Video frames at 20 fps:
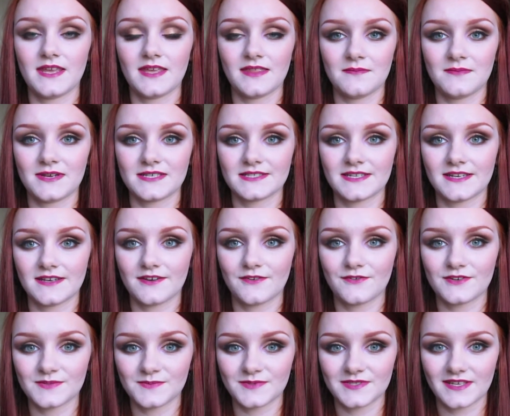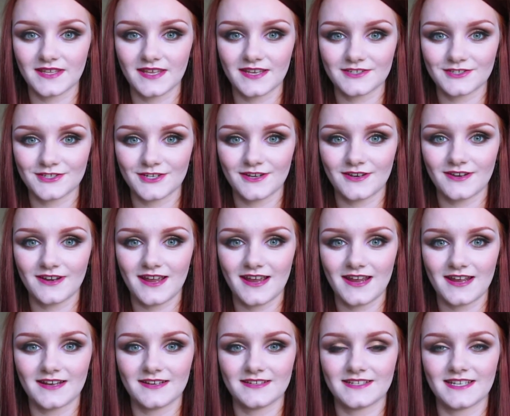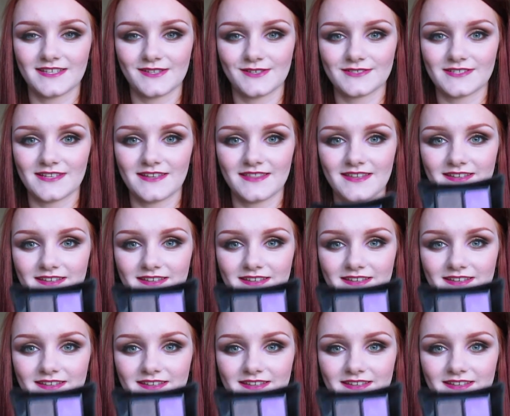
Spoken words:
Illamasqua Christmas collection and it looks like